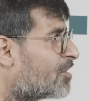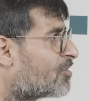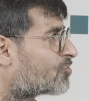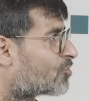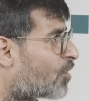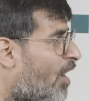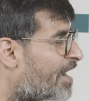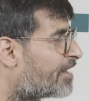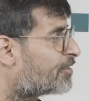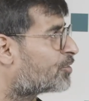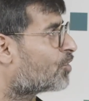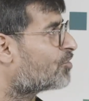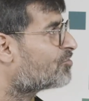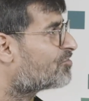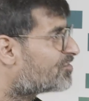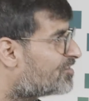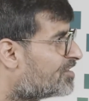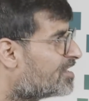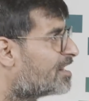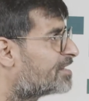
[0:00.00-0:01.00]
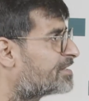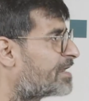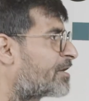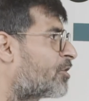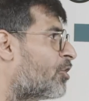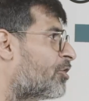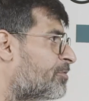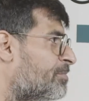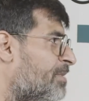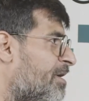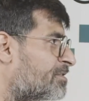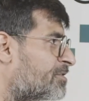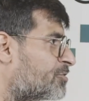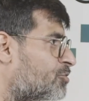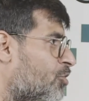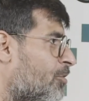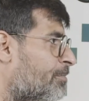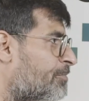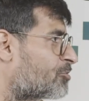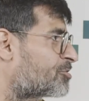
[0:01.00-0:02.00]
So I don't see a dichotomy in the
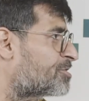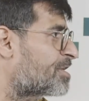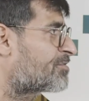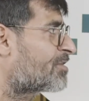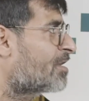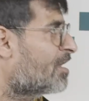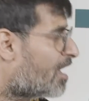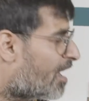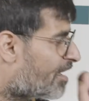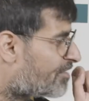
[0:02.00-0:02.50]
two approaches.